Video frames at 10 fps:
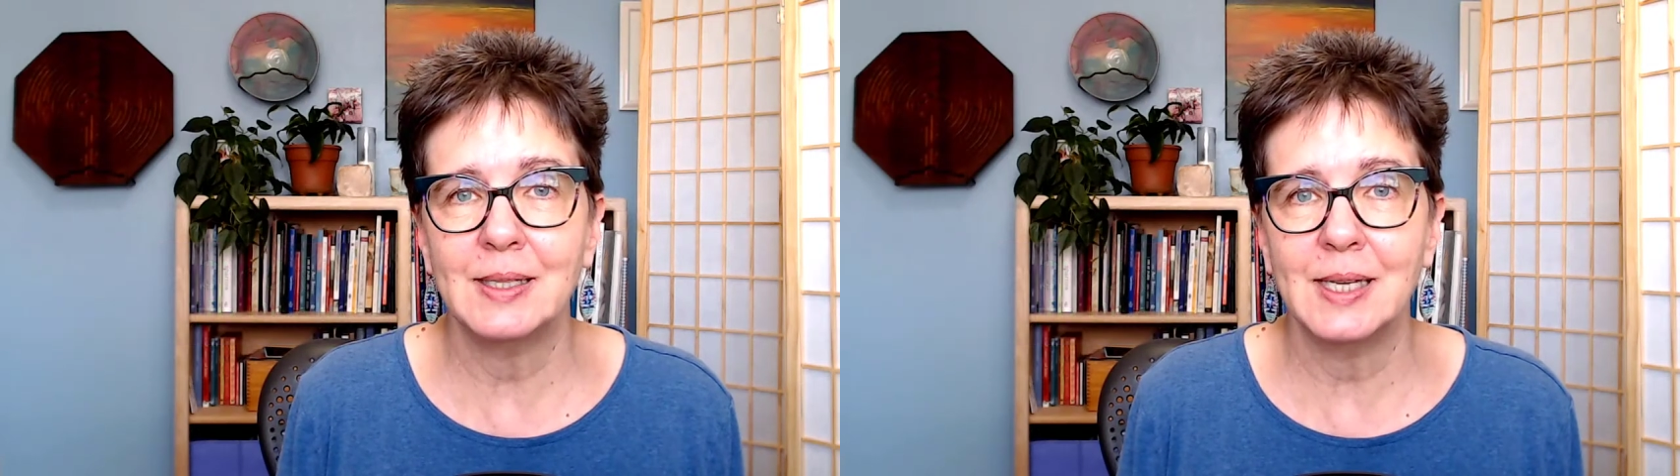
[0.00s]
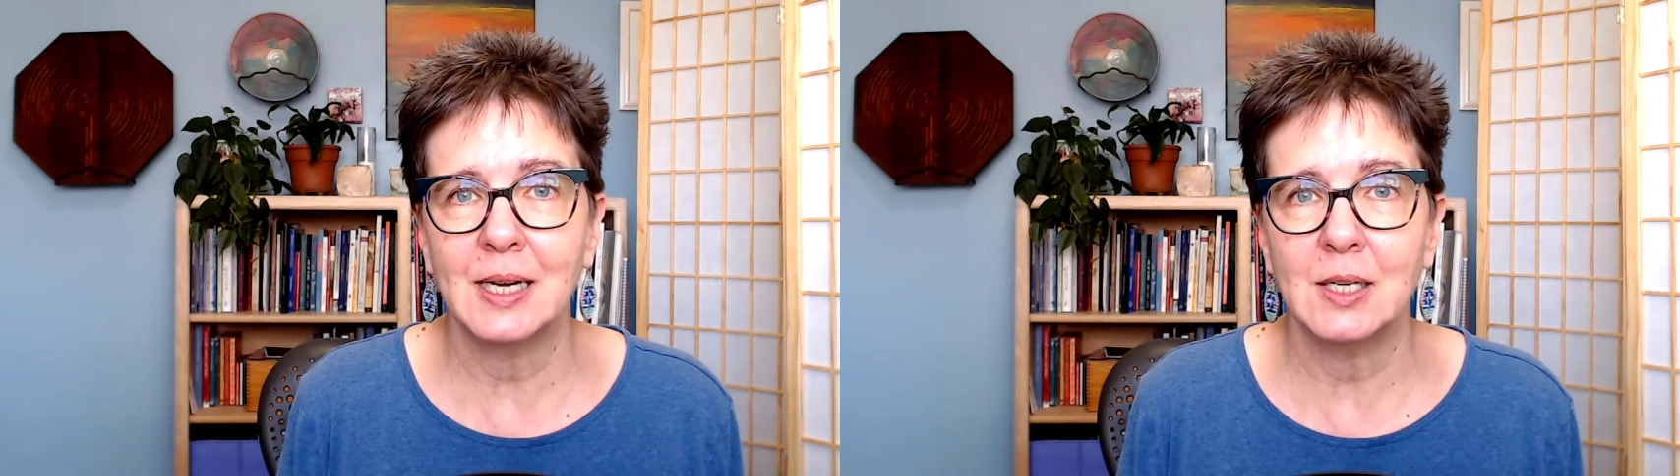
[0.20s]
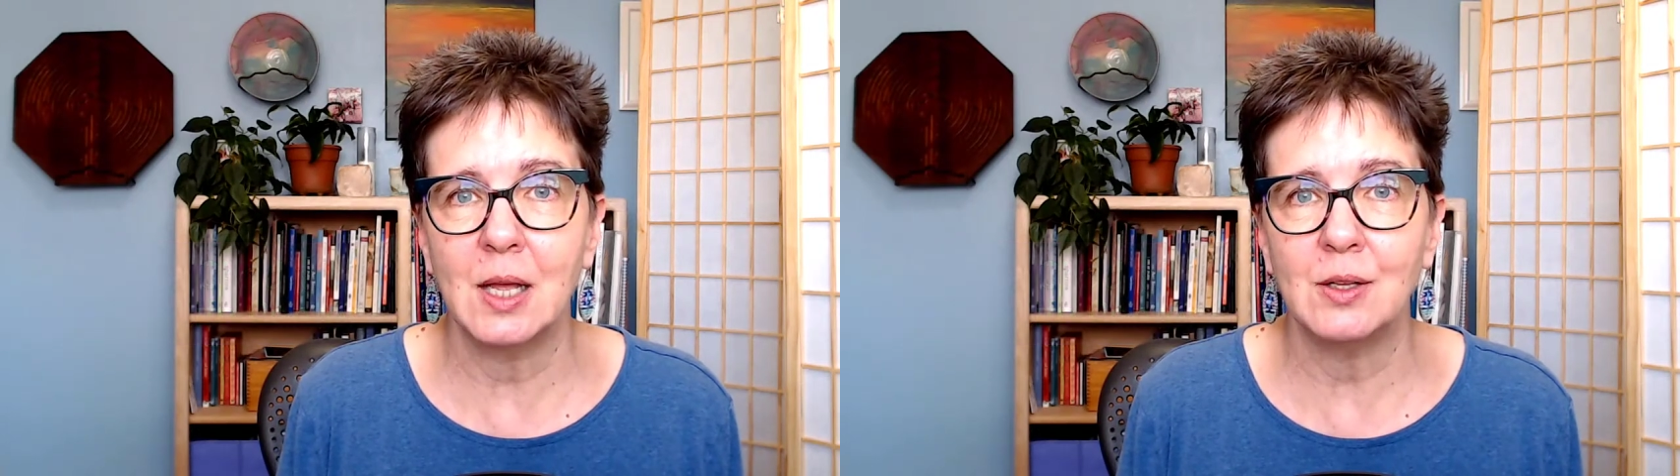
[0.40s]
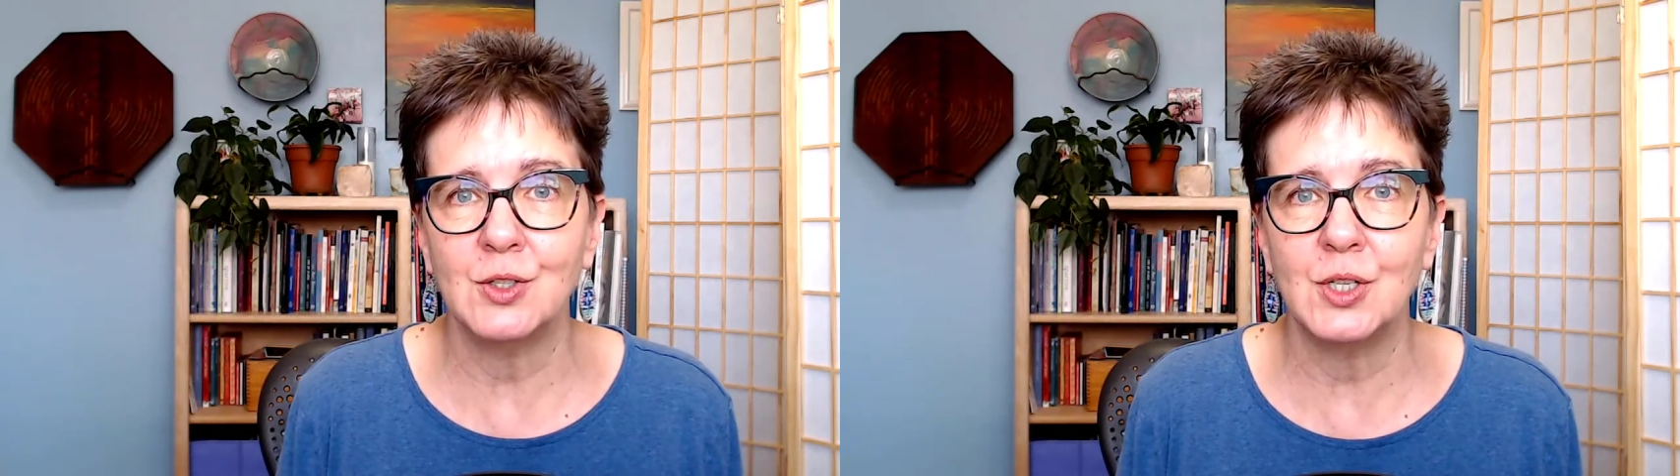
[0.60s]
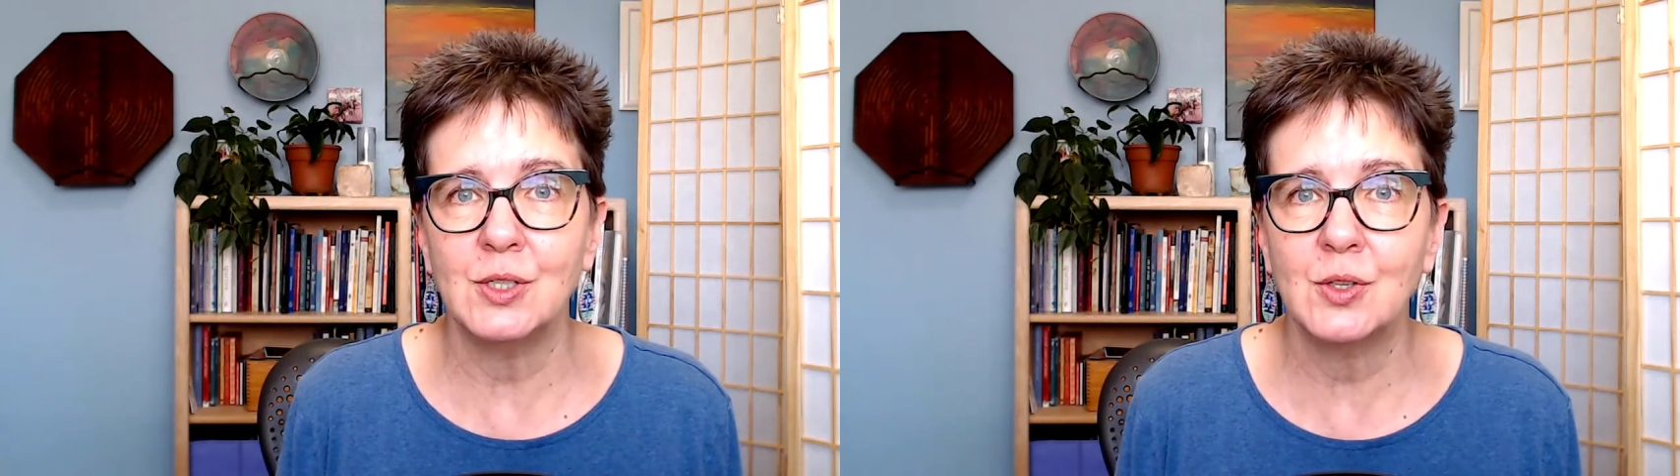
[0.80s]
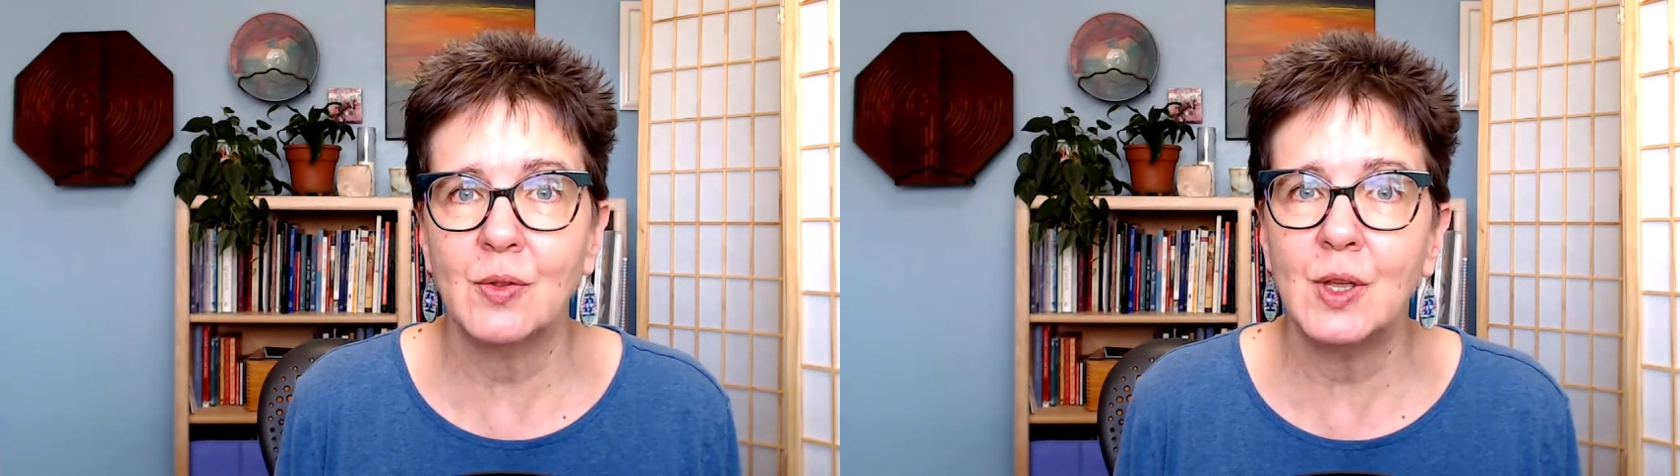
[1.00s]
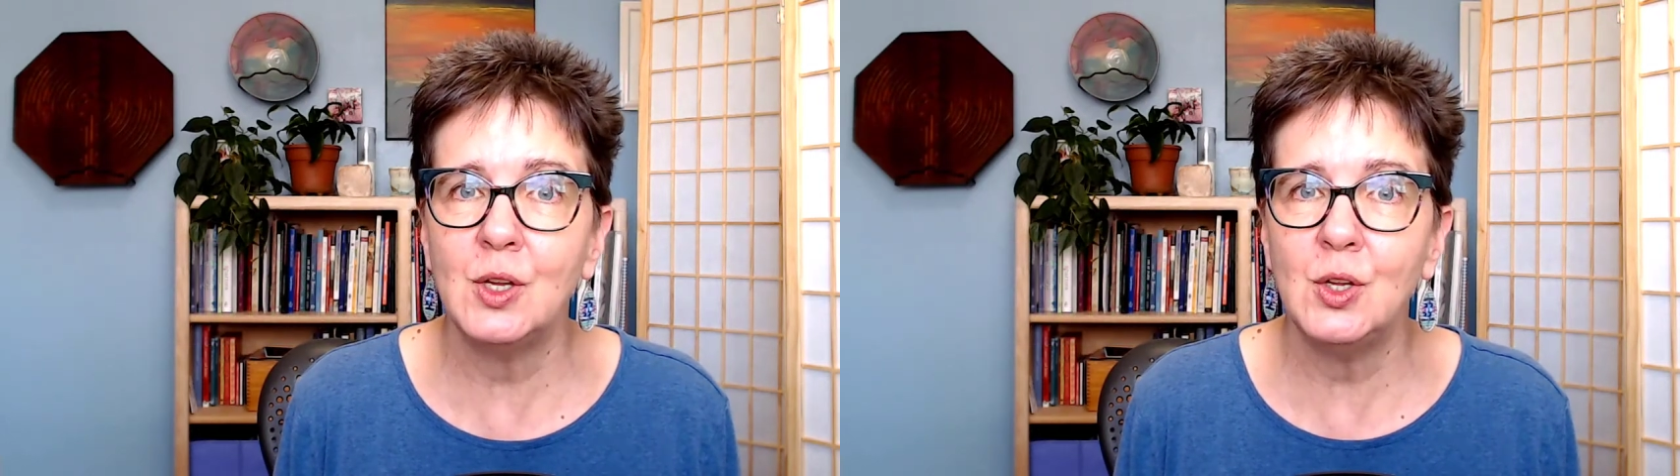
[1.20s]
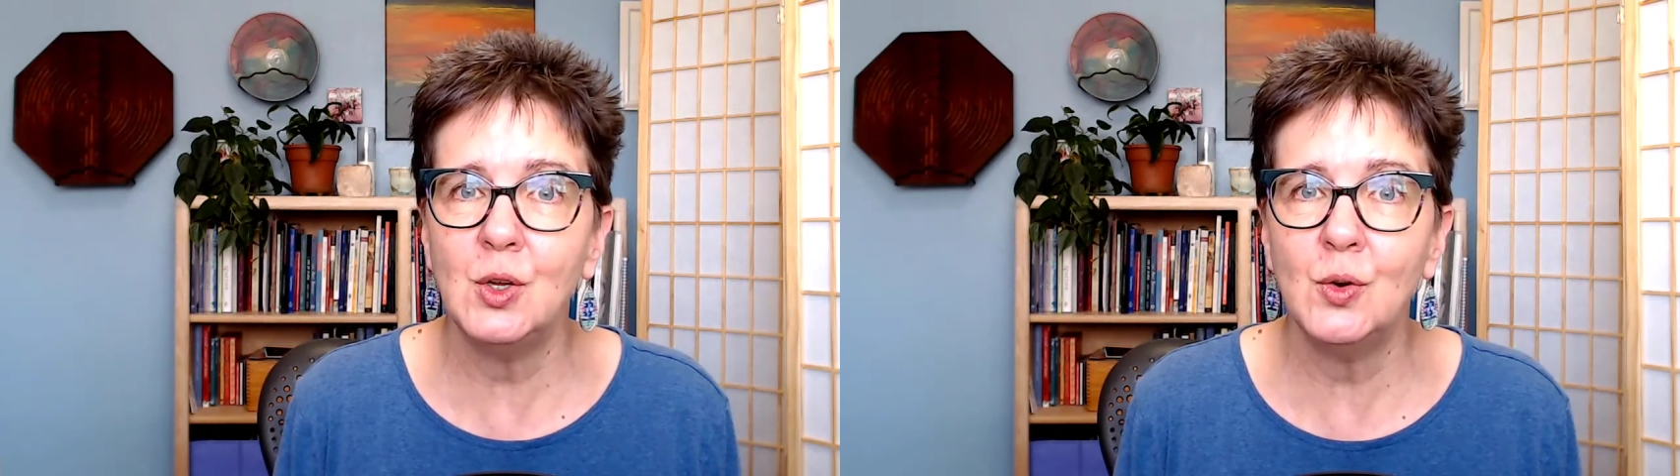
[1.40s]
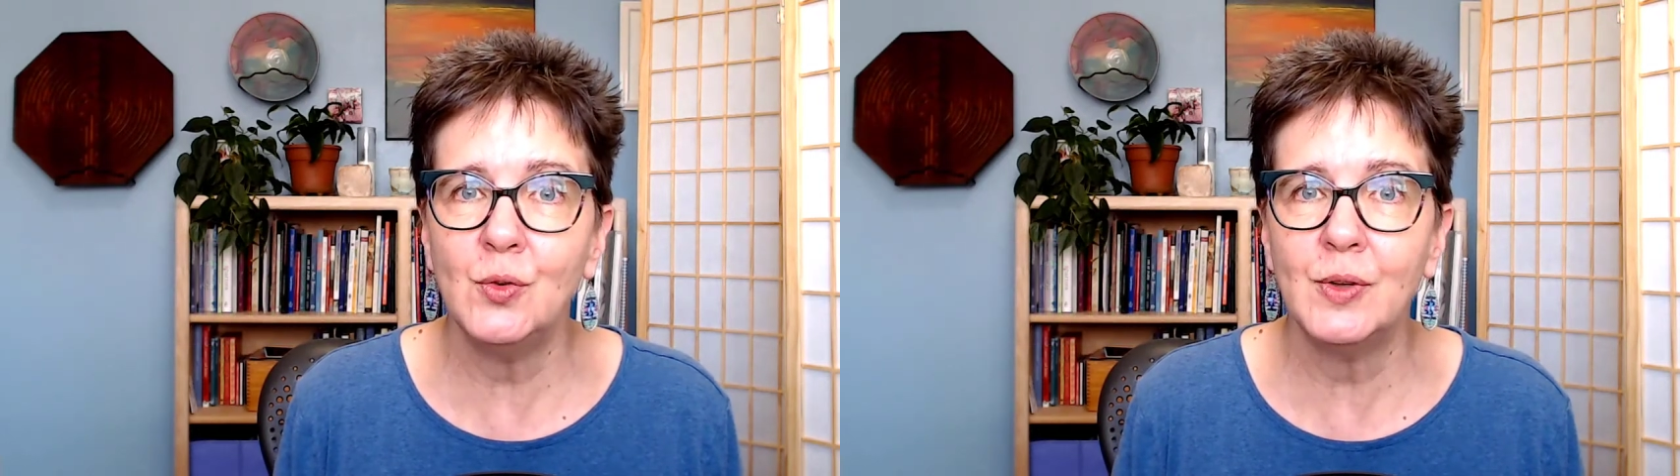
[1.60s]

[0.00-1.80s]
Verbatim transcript: technology so that you